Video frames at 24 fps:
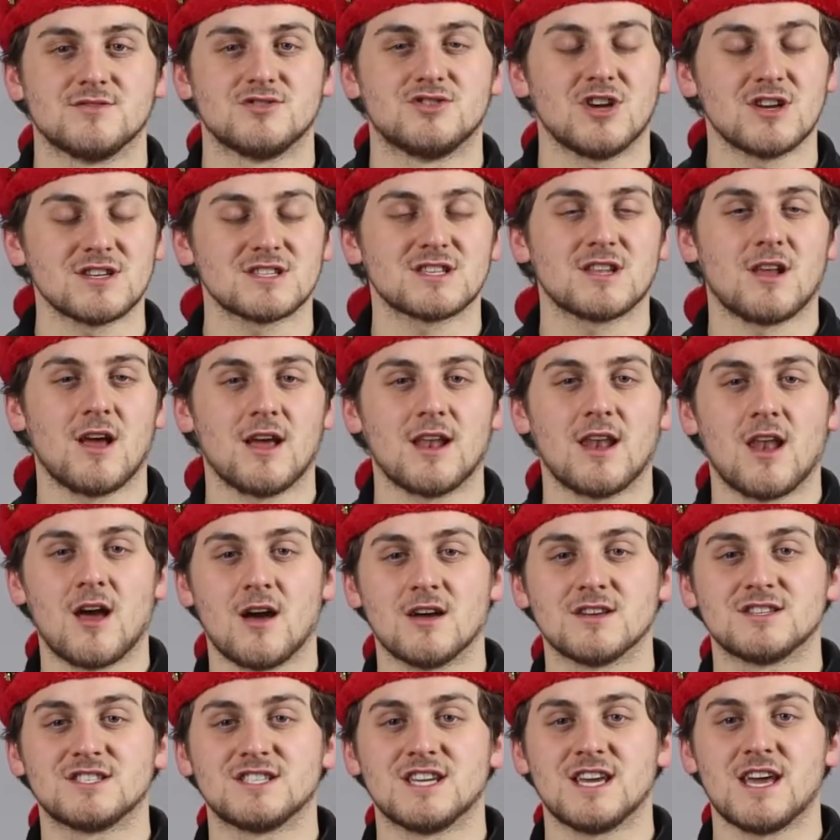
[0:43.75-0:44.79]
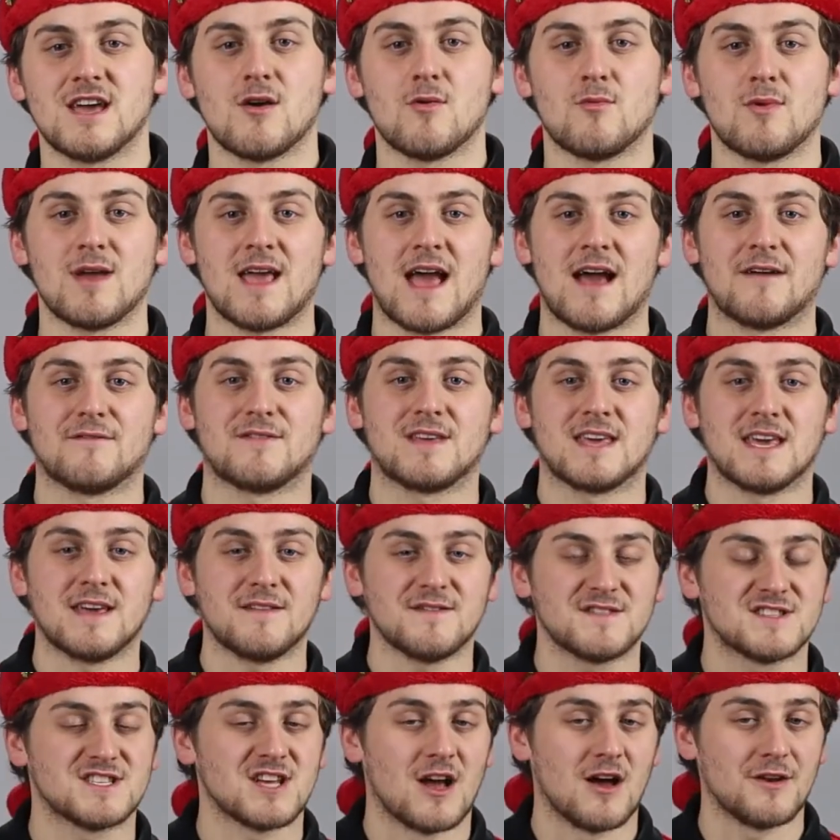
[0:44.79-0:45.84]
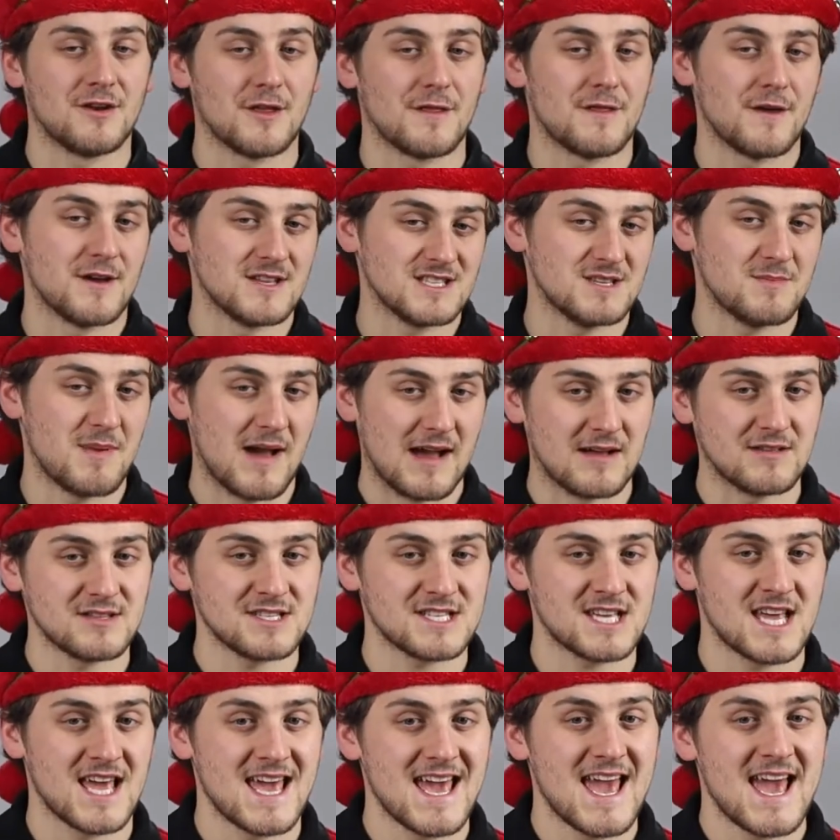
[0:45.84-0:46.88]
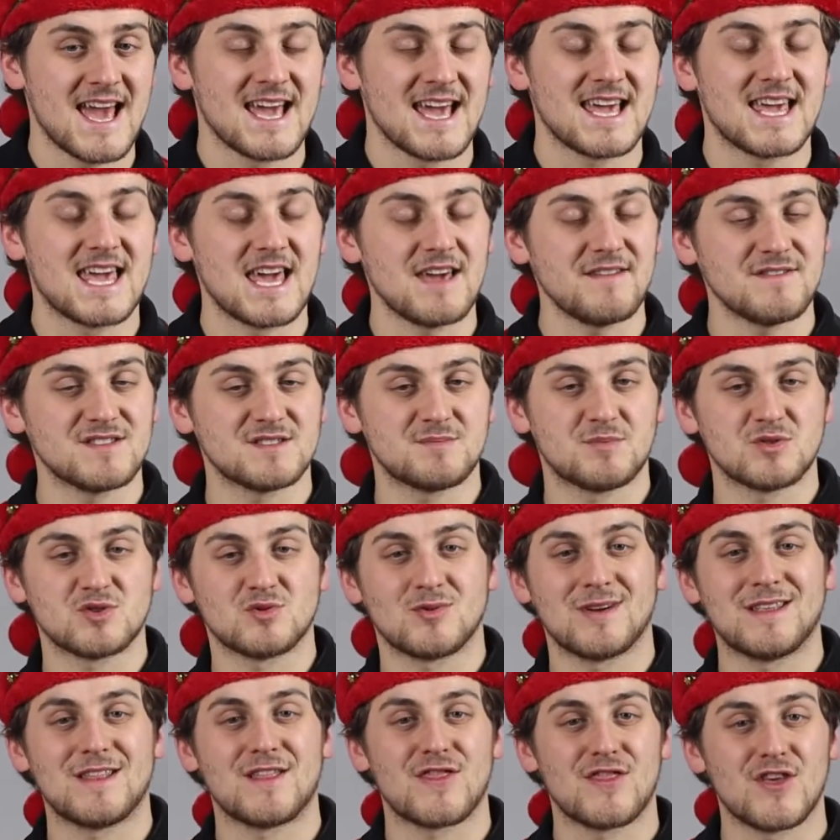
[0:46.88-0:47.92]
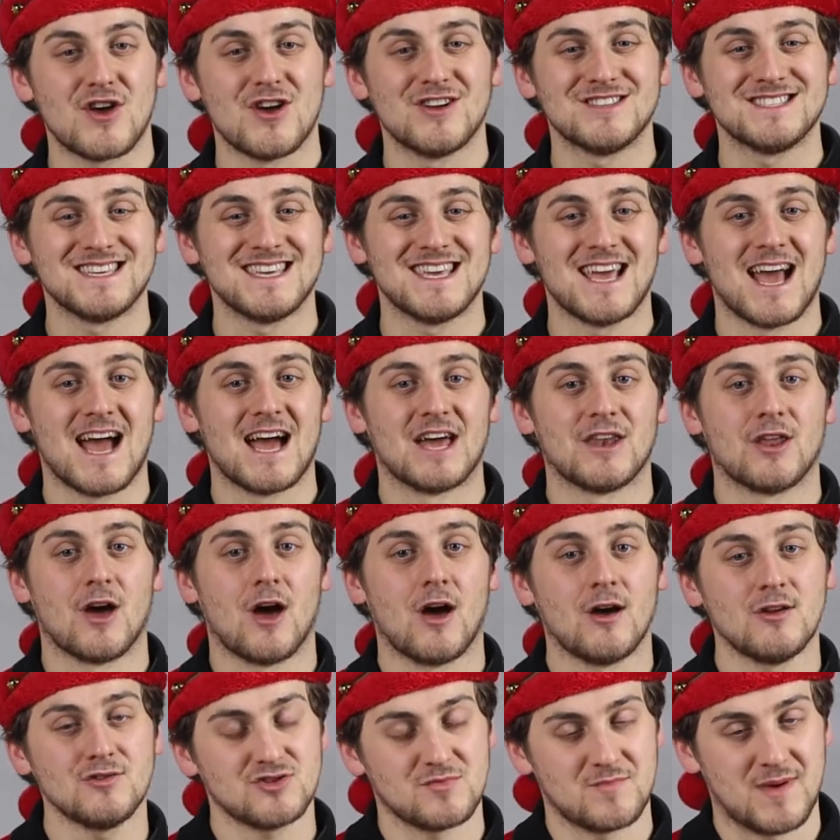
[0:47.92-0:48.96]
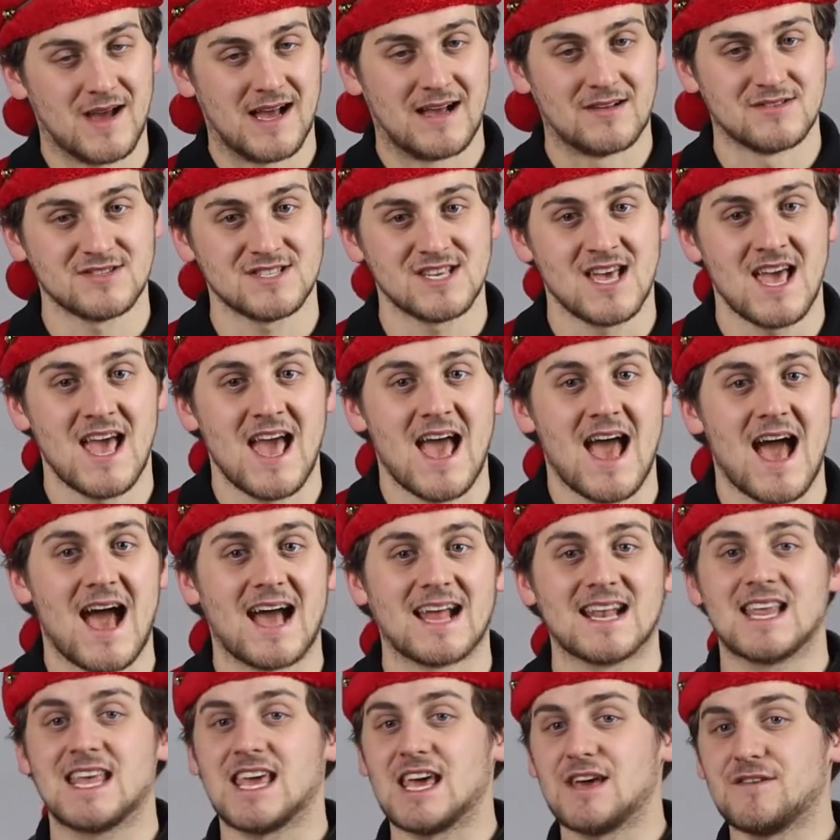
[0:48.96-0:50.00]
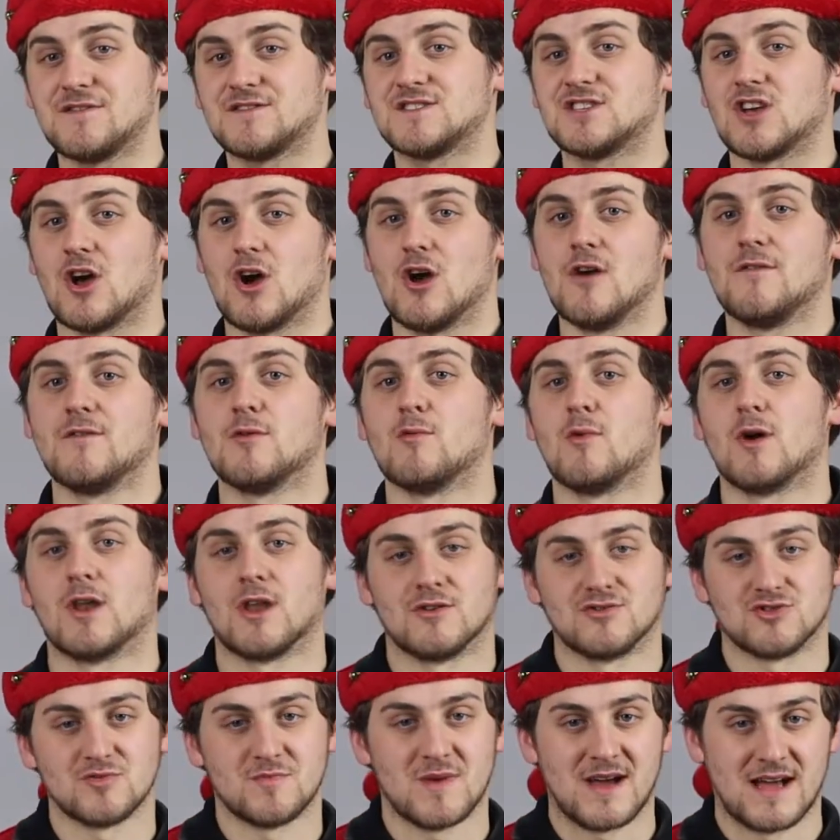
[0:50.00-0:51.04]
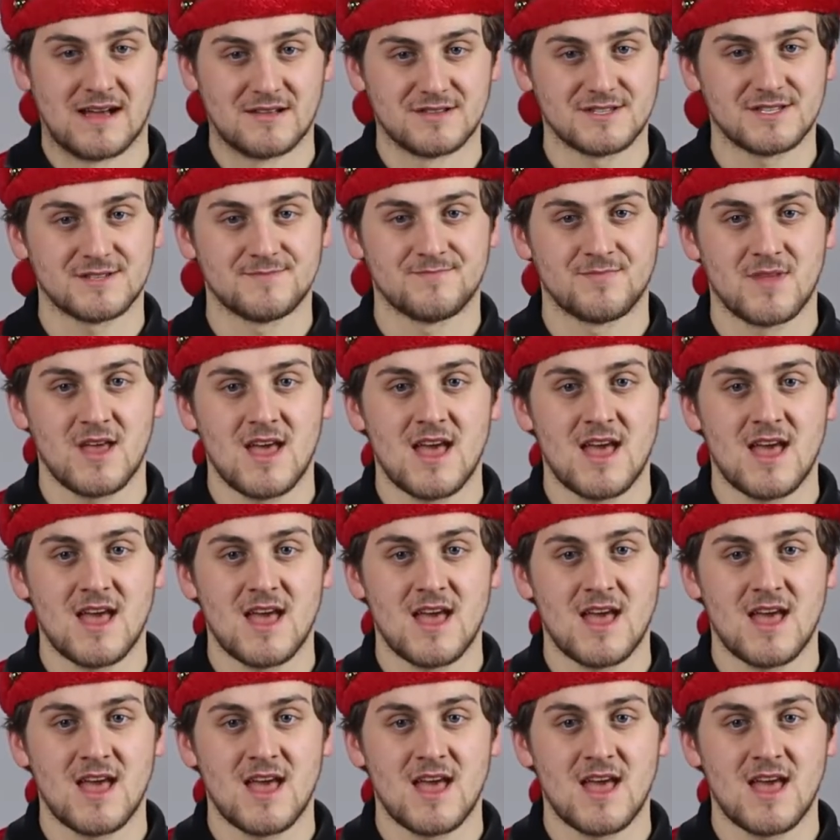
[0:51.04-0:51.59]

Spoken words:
Just like last year, we have gifts under £30, gifts between £30 and £100, and gifts over £100.